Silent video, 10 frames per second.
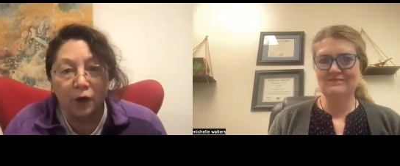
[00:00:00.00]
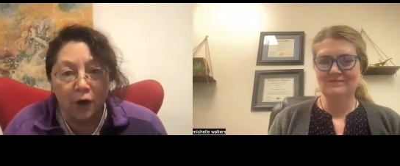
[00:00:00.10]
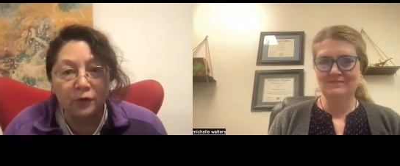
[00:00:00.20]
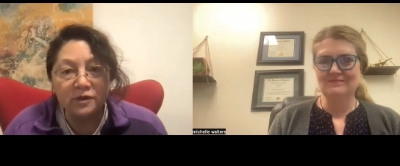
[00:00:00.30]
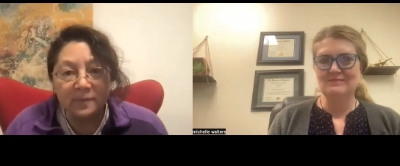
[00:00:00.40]

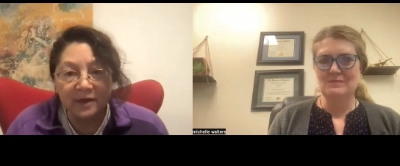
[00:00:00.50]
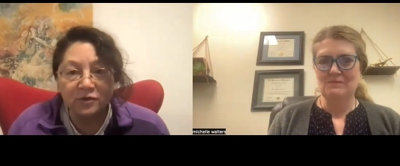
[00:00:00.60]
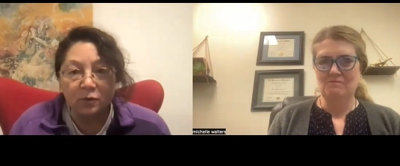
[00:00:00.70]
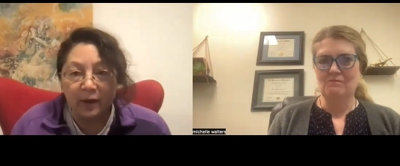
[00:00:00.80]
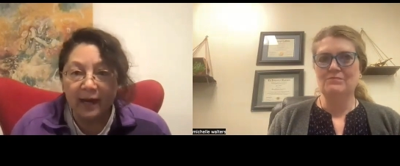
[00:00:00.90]
Speaker 1: your own
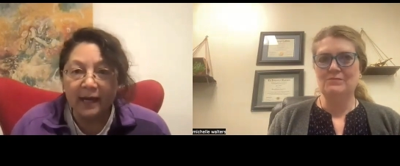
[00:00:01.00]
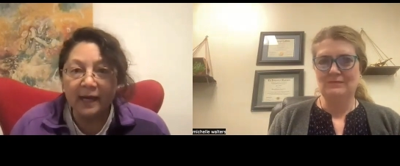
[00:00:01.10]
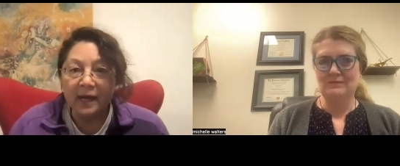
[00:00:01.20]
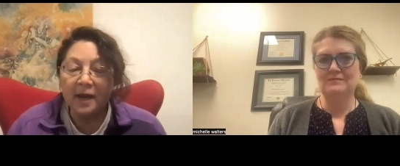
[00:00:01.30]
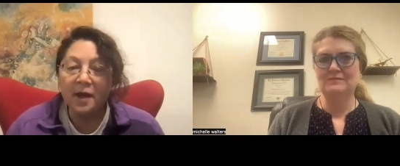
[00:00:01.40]
special
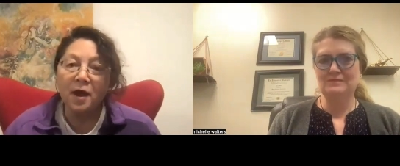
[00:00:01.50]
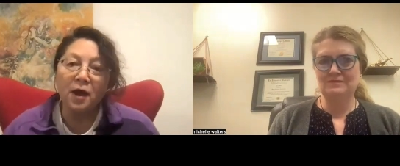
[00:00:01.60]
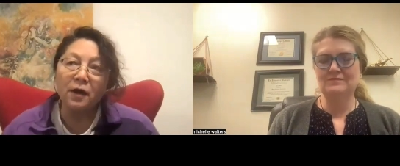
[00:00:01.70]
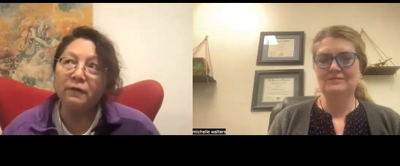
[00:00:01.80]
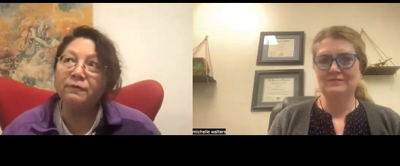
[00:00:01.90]
way
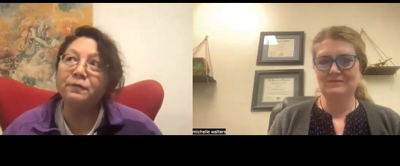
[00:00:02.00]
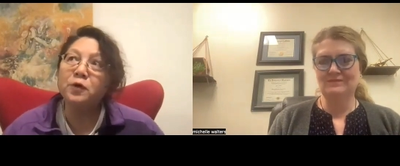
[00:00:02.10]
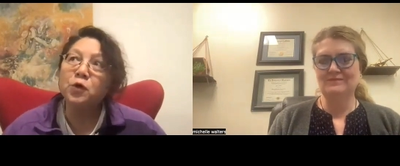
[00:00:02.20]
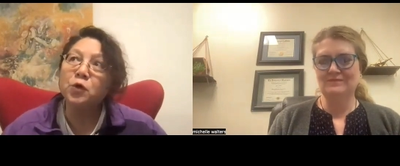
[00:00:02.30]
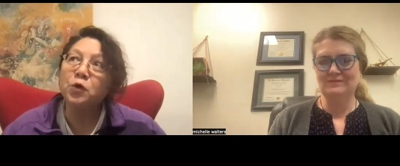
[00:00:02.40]
of
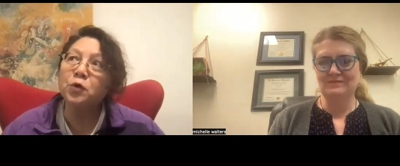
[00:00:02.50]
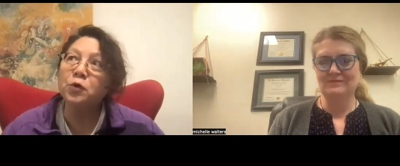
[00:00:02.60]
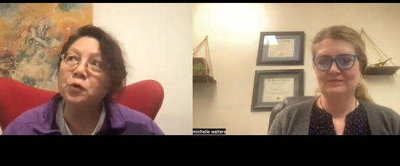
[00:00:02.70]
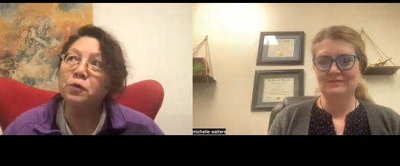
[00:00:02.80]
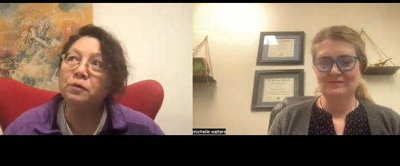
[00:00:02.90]

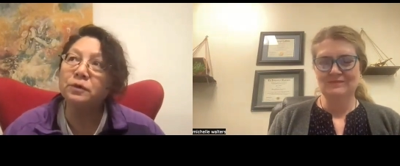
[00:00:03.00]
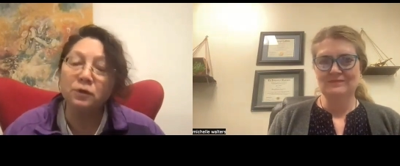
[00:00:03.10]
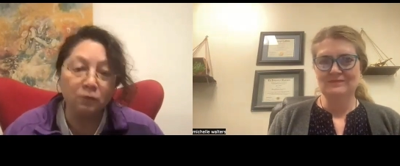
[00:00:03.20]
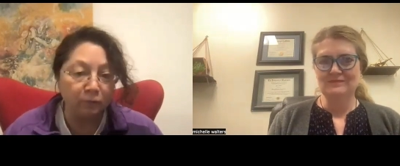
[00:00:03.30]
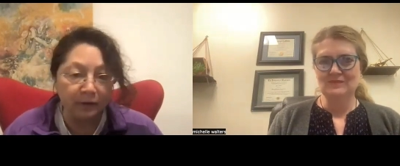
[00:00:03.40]
who
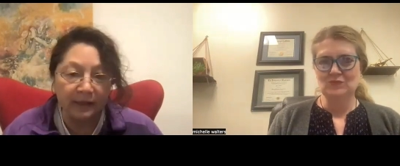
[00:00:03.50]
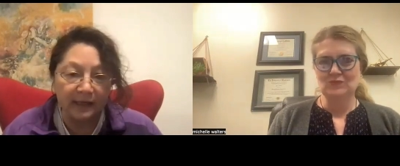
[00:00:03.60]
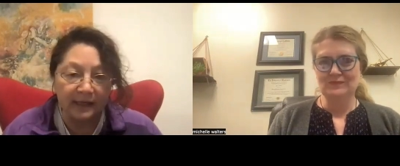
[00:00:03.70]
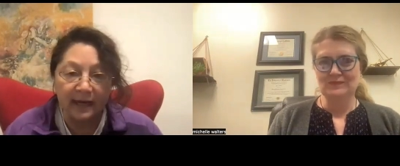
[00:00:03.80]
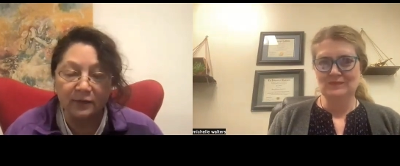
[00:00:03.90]
you really
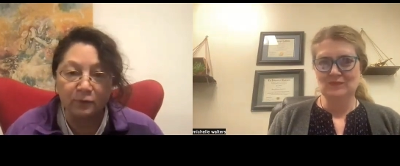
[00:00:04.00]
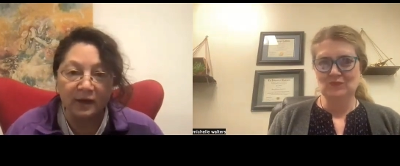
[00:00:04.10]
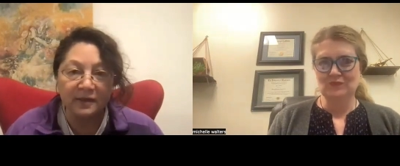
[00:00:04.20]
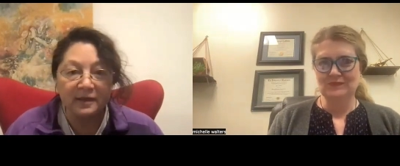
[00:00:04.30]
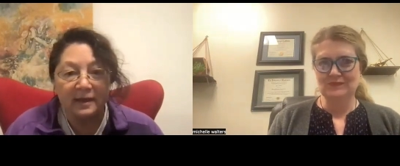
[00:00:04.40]
connect
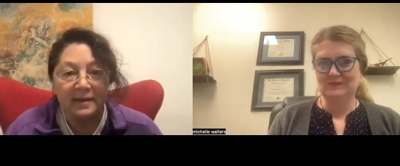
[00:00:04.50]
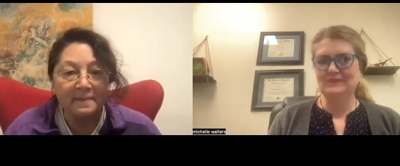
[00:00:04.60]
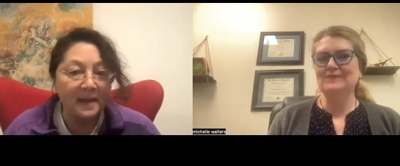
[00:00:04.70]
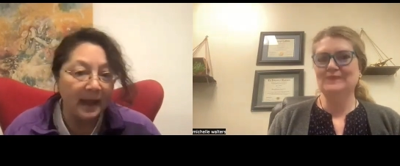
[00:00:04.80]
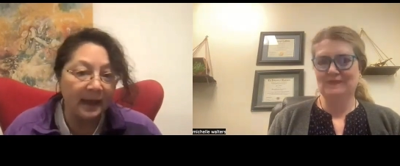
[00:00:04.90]
with
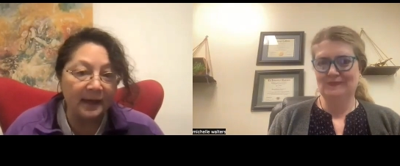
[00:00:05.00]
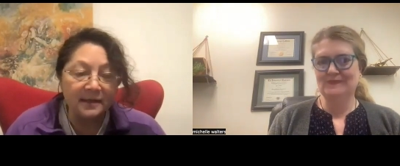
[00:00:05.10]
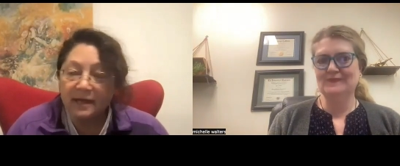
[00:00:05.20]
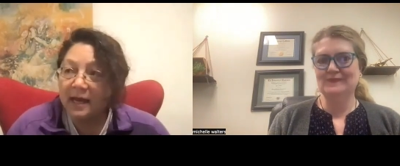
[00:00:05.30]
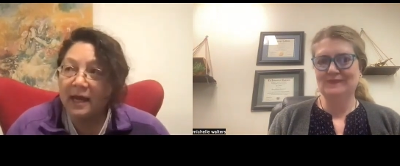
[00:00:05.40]

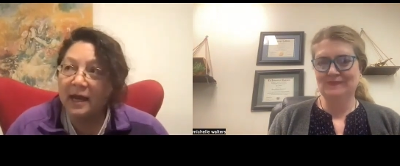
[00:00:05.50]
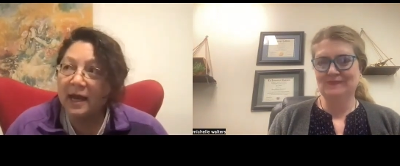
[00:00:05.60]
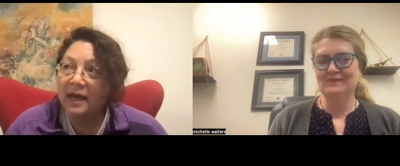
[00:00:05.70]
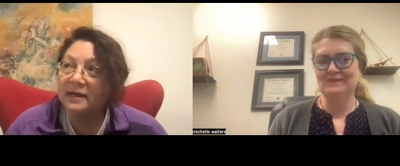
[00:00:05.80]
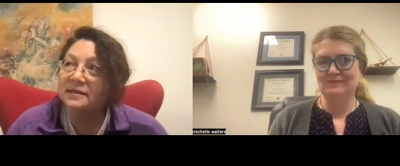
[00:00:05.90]
and
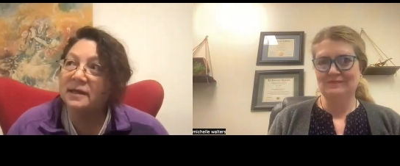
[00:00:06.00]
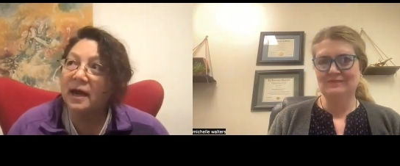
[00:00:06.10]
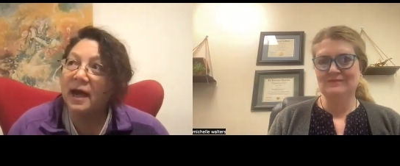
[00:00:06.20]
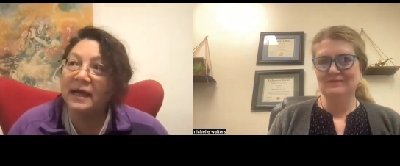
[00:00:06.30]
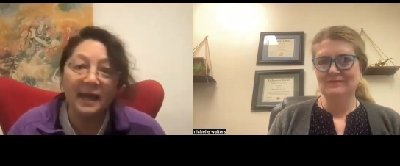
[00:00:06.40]
and
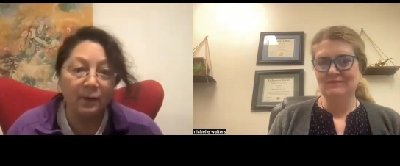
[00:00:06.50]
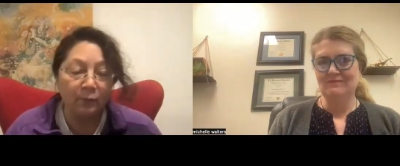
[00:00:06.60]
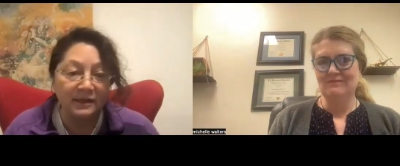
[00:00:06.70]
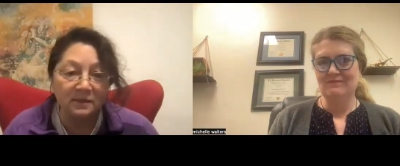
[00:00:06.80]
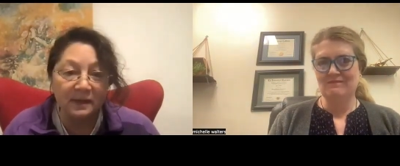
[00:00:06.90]
i
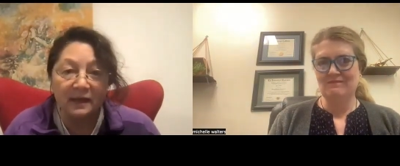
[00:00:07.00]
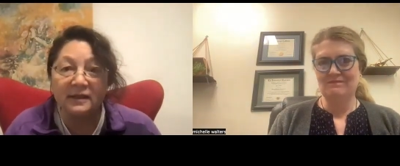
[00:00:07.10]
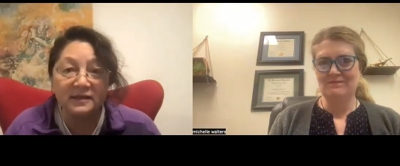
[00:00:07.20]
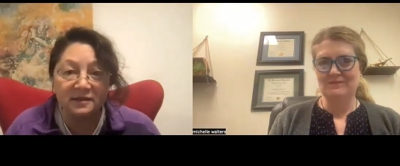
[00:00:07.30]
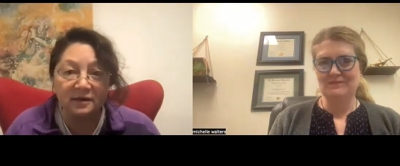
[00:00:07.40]
can't wait to be
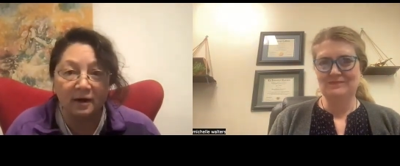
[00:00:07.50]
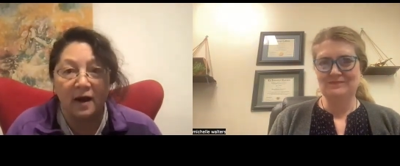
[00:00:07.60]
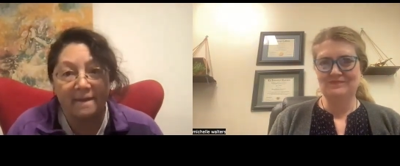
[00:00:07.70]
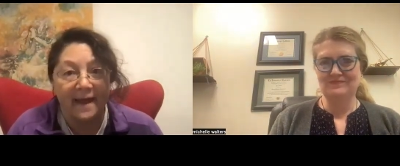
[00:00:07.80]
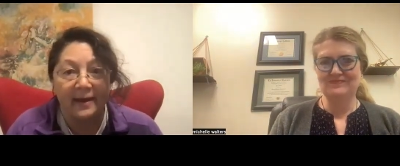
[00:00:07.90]
a listener
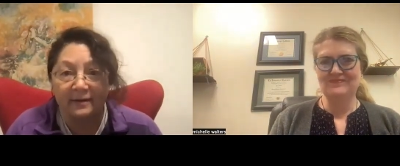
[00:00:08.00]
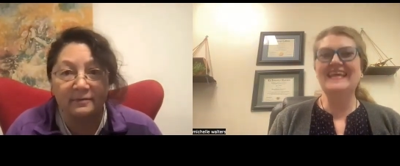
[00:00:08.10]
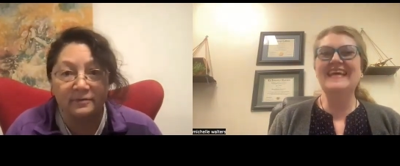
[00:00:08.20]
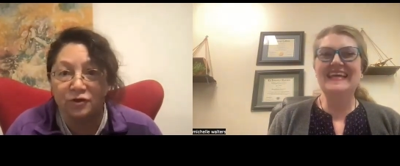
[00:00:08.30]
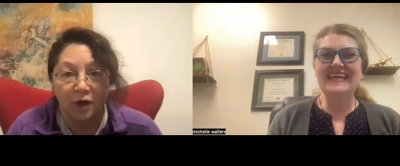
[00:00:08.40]
on that
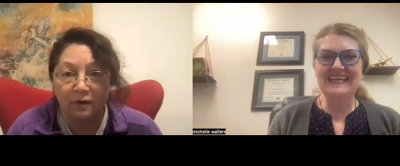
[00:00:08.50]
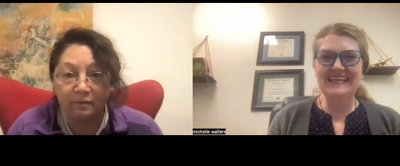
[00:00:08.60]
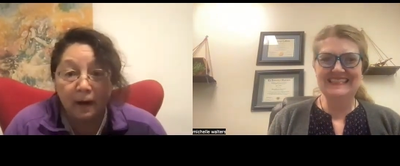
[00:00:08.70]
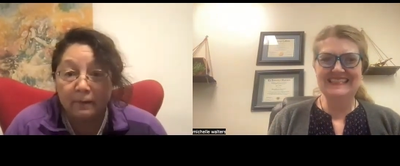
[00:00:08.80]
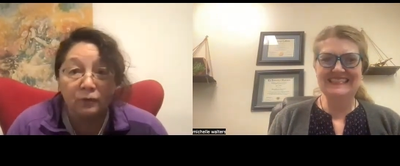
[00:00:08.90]

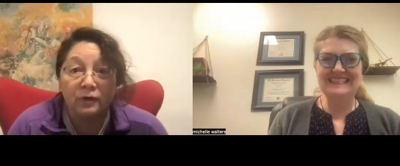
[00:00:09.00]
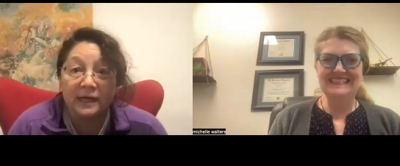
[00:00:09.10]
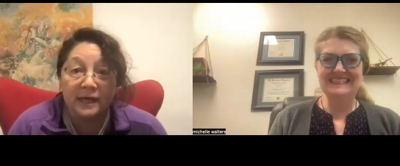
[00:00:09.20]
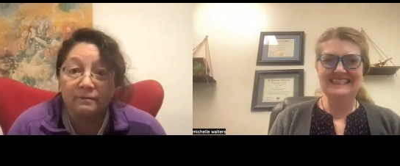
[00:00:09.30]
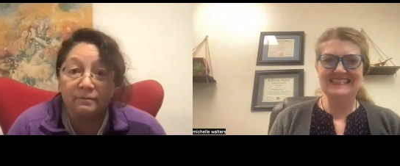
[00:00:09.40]
show i'm
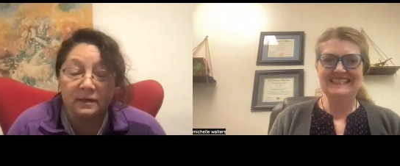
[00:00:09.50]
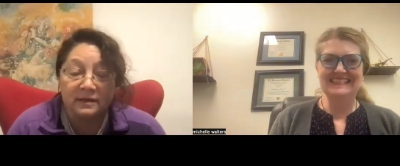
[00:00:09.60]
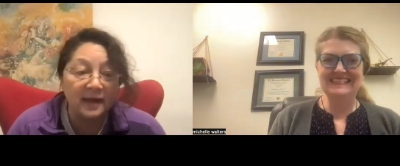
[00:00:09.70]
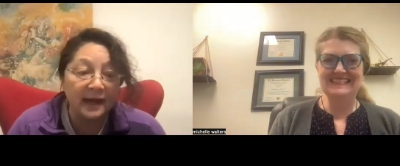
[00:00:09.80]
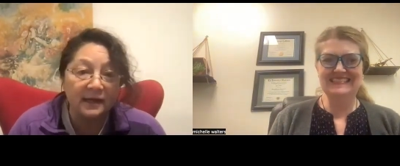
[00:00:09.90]
really
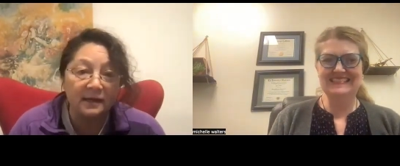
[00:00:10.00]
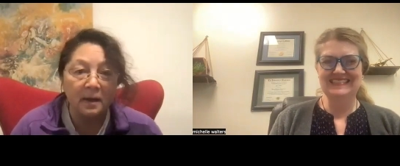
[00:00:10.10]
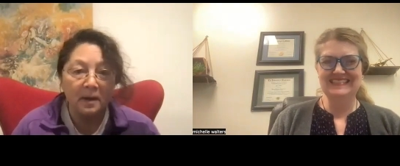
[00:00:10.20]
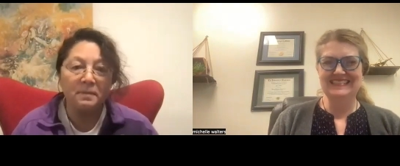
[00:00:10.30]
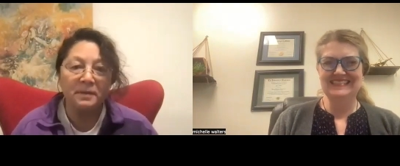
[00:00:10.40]

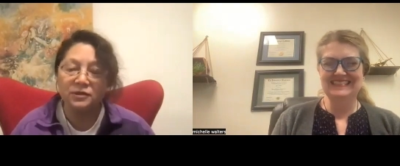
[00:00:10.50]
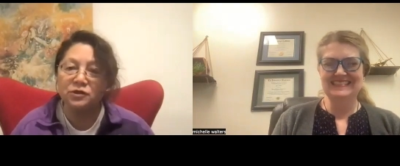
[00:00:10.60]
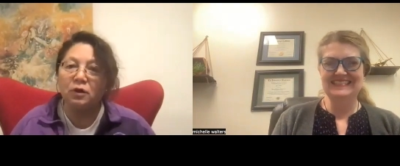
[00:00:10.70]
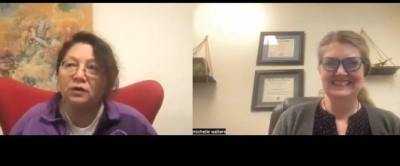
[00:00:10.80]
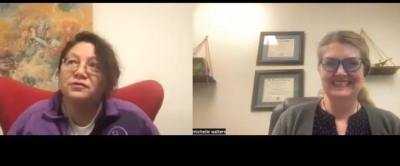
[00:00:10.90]
excited
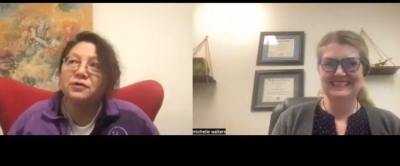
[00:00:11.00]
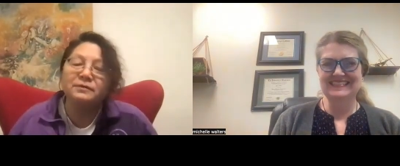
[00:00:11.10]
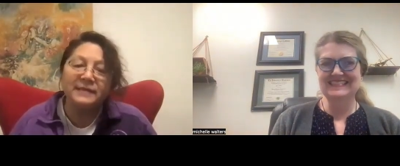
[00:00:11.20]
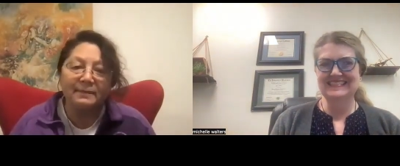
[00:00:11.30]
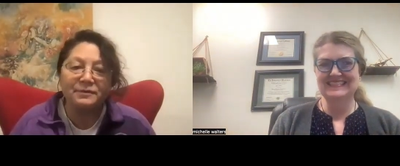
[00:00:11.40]
because you are
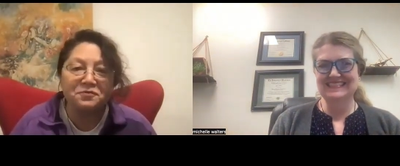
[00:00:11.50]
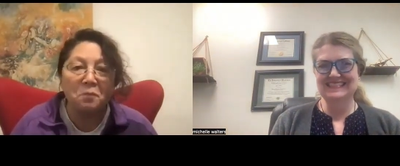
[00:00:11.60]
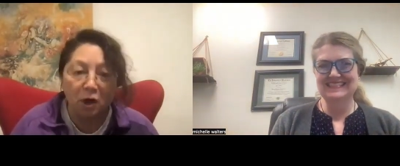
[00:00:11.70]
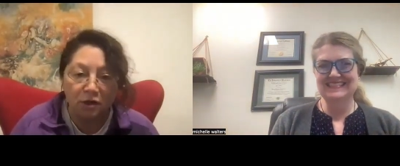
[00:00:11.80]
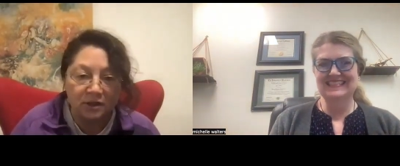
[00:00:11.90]
so damn
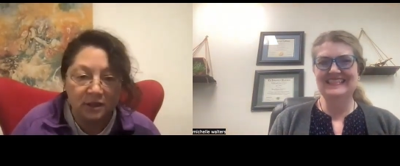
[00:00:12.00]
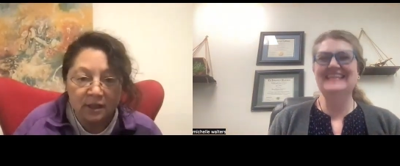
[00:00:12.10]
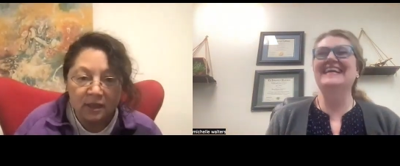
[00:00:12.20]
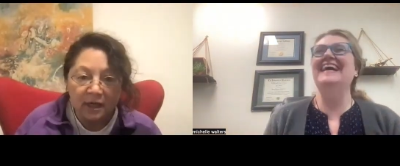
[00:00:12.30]
smart